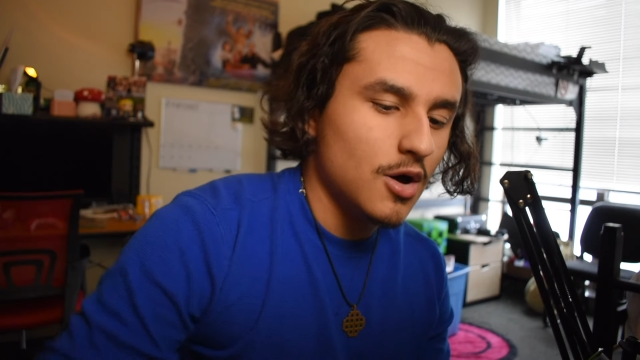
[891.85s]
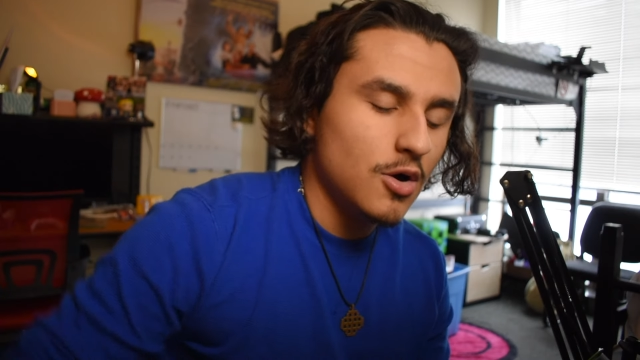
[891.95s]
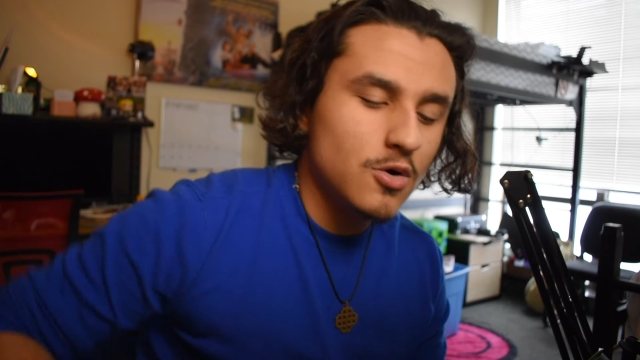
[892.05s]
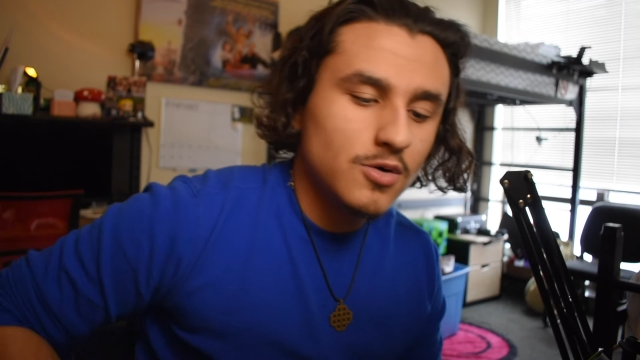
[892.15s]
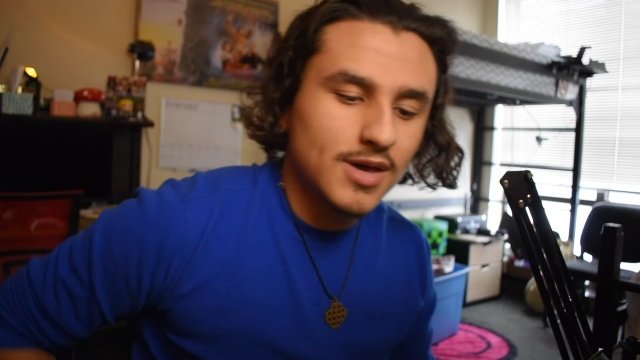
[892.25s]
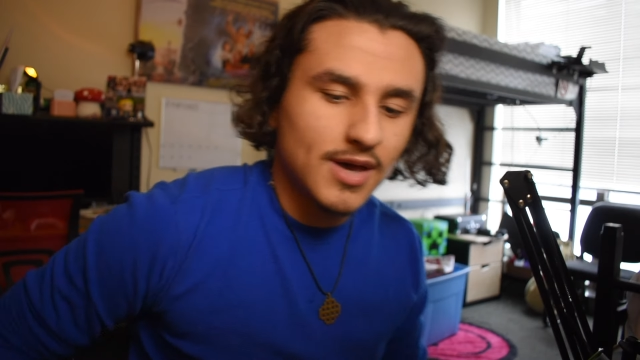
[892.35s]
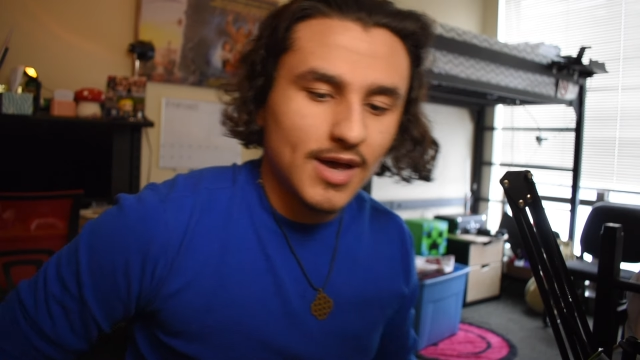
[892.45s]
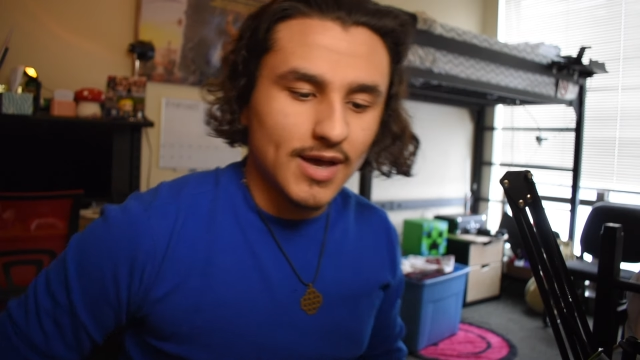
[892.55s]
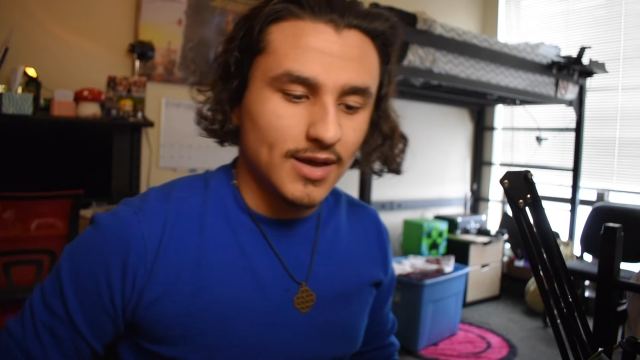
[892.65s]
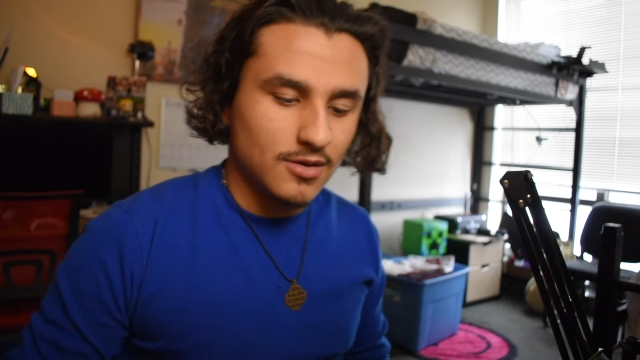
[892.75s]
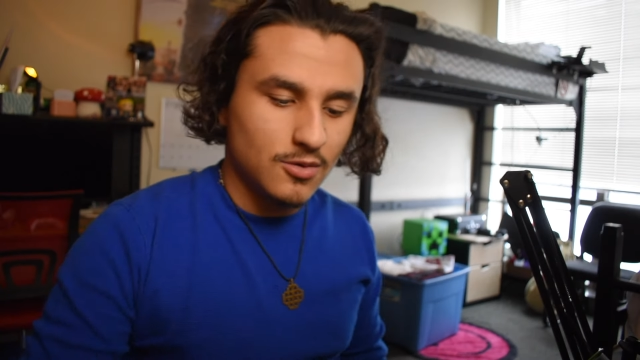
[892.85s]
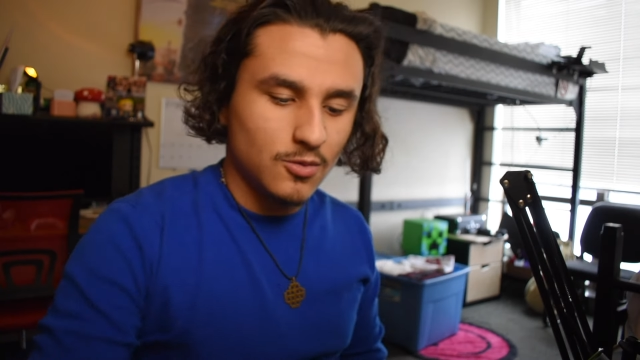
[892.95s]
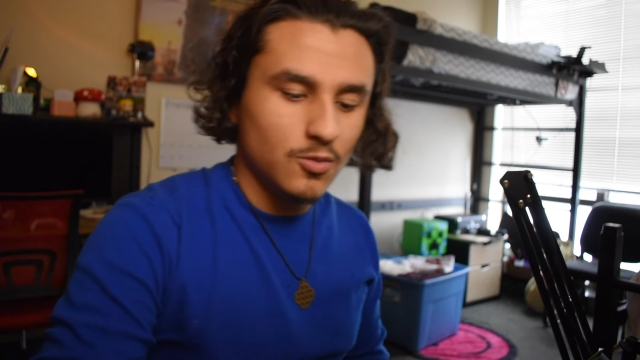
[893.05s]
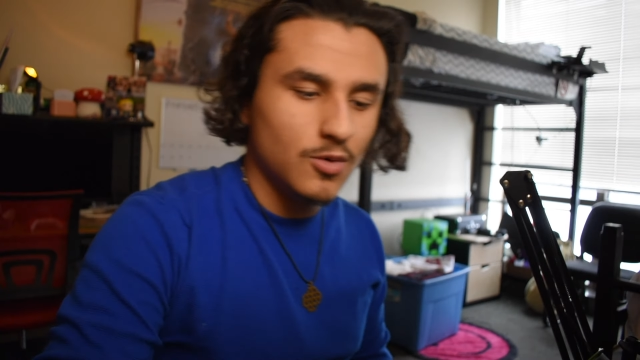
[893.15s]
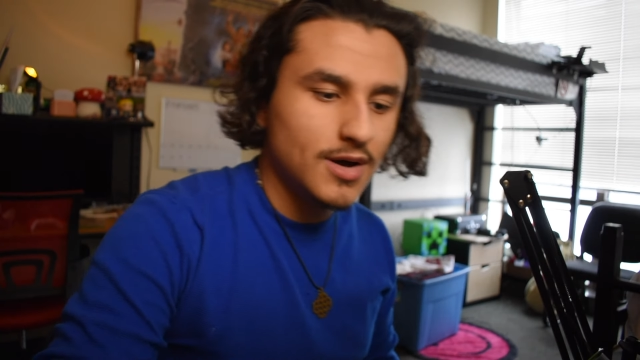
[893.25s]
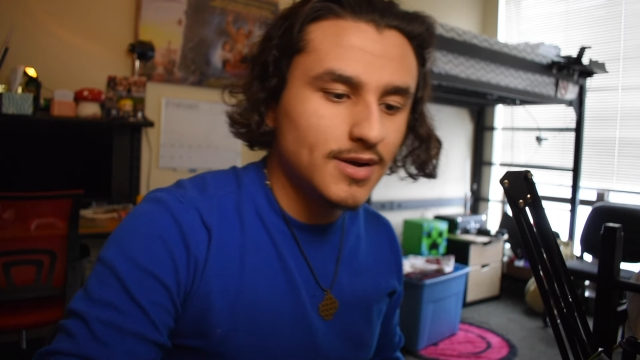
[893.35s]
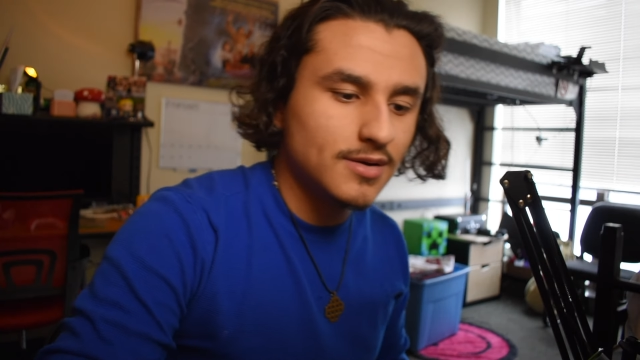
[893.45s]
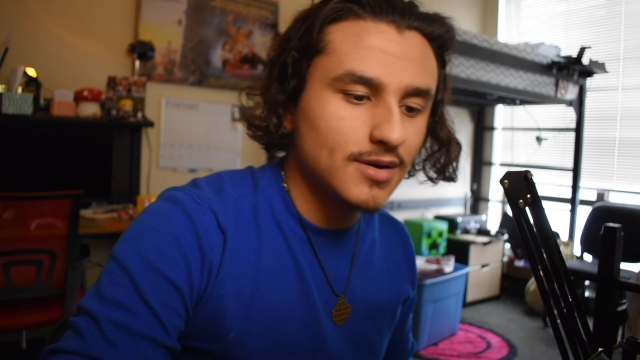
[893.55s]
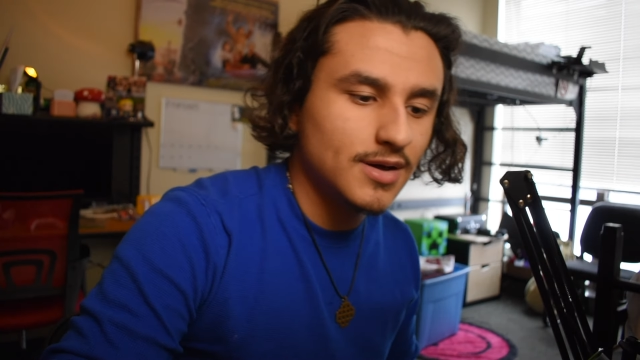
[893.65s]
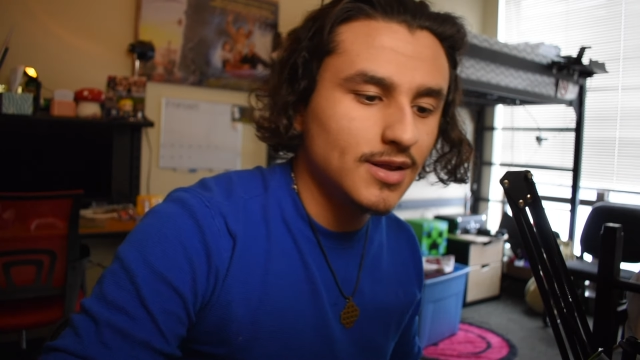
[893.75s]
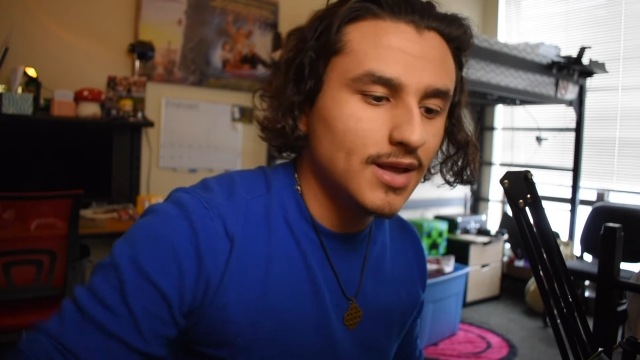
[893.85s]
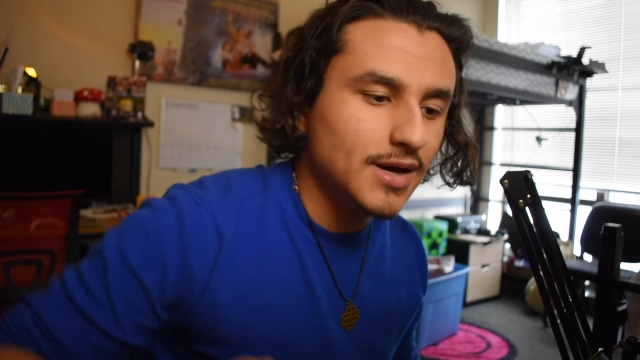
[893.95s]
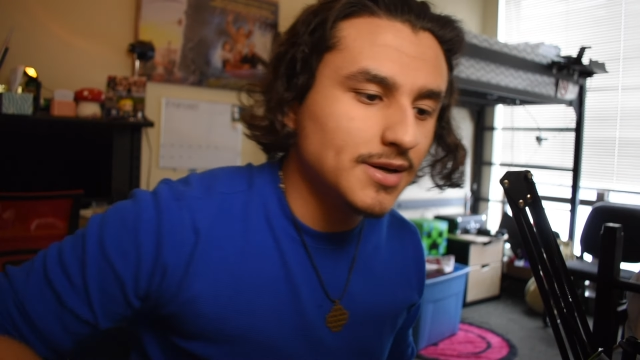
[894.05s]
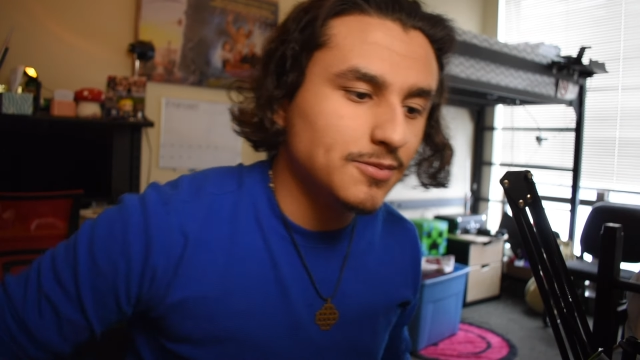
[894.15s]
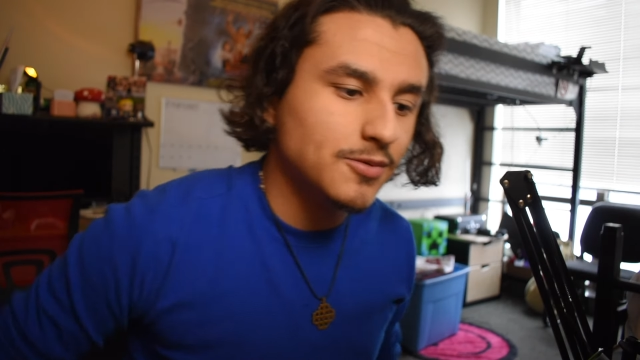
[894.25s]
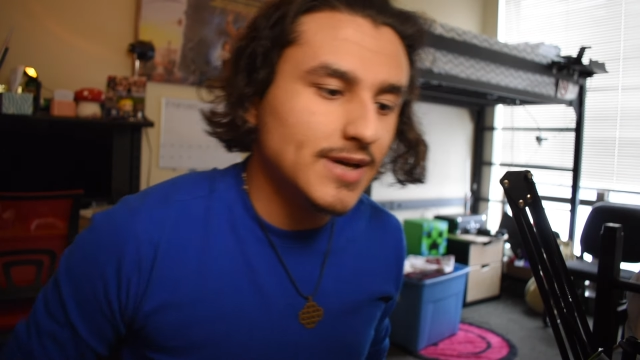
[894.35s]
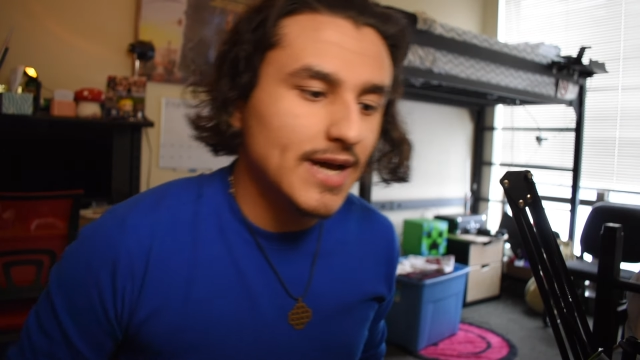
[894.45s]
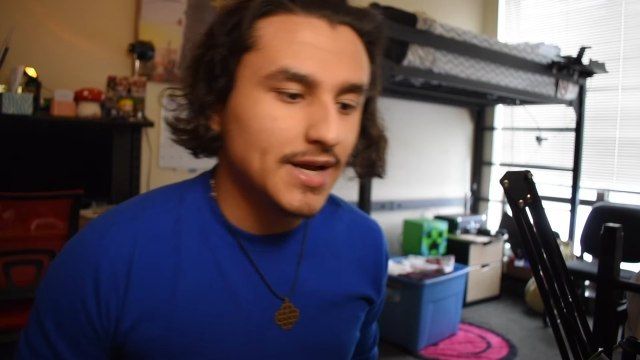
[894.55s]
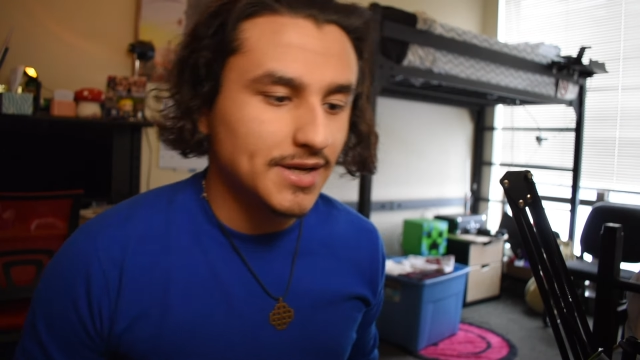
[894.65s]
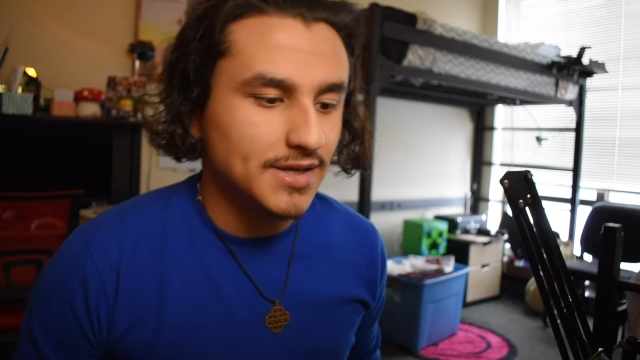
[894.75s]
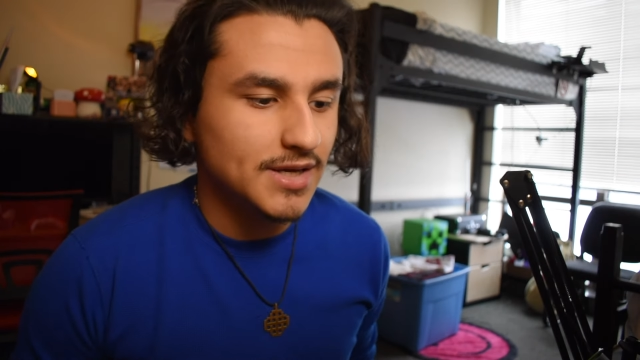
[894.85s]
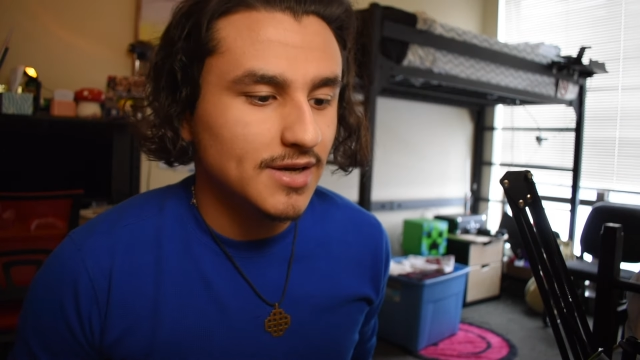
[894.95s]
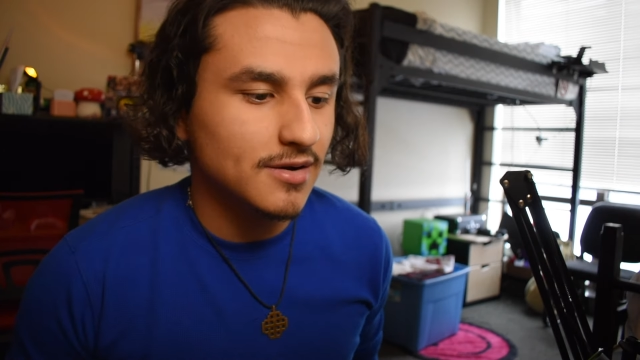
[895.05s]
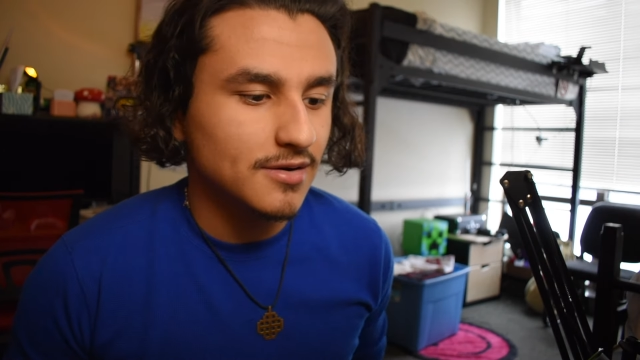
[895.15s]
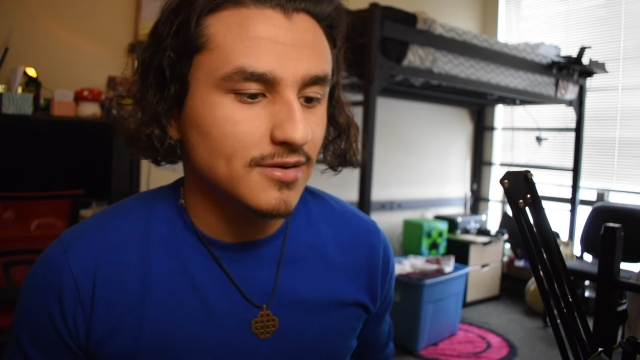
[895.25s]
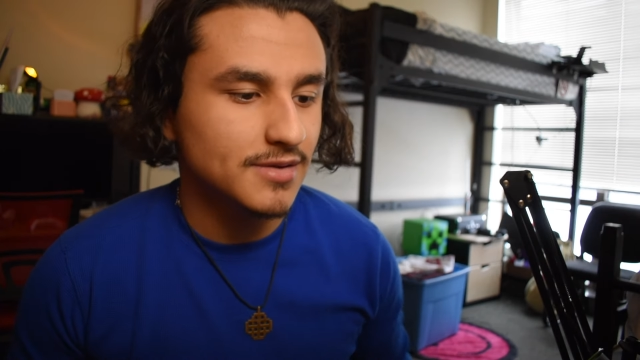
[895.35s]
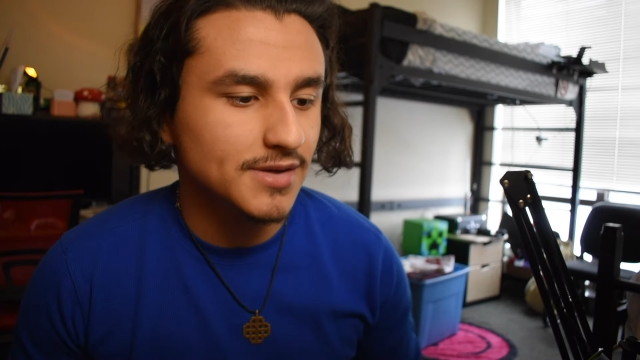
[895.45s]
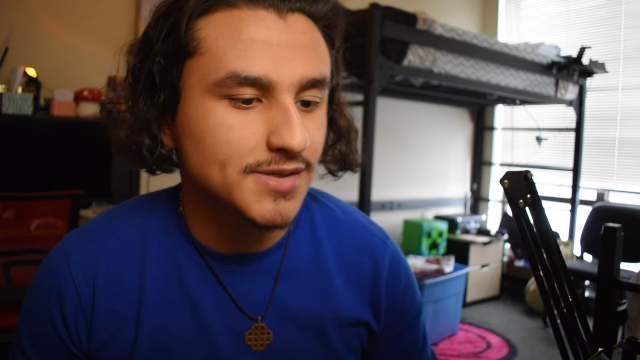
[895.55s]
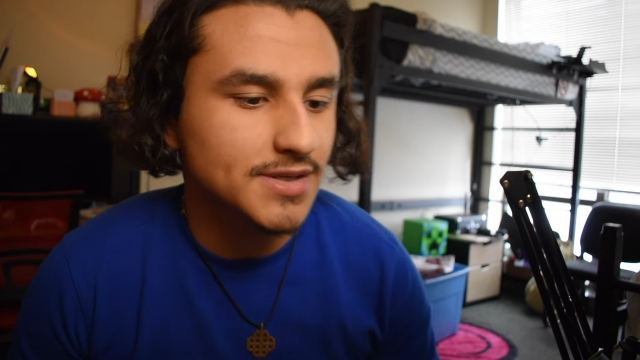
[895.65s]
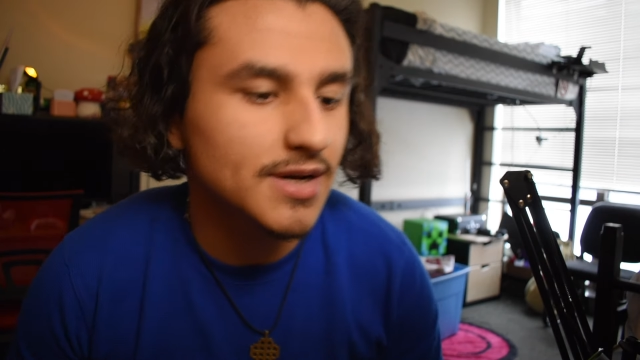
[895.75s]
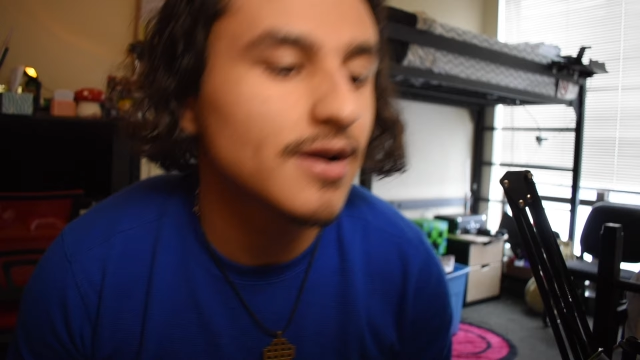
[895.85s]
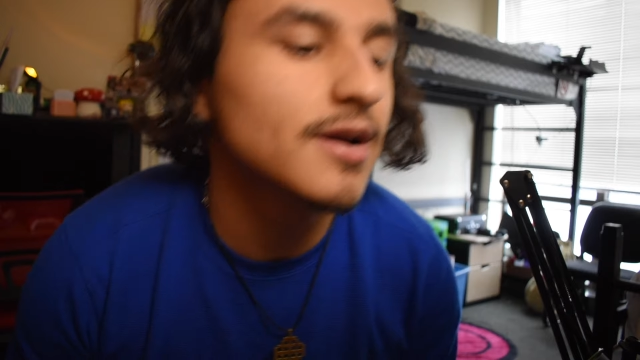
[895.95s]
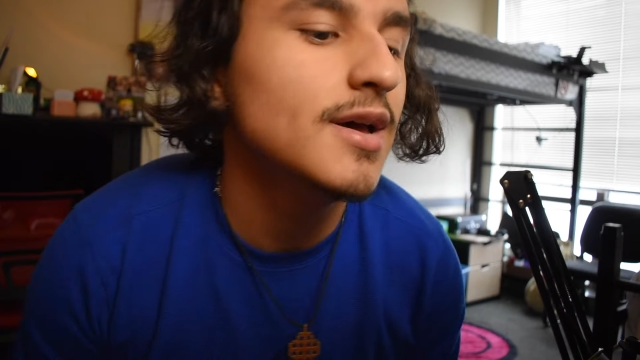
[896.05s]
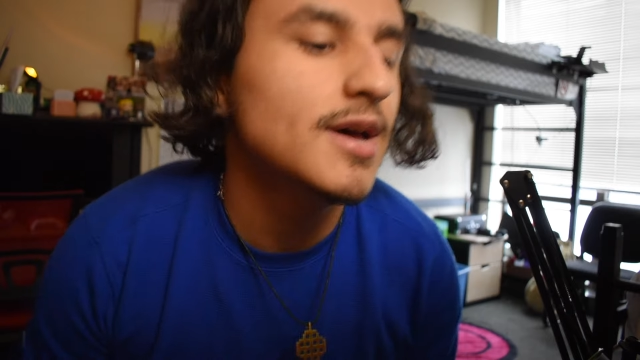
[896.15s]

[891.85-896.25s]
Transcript: Okay. What a lineup we got here this year.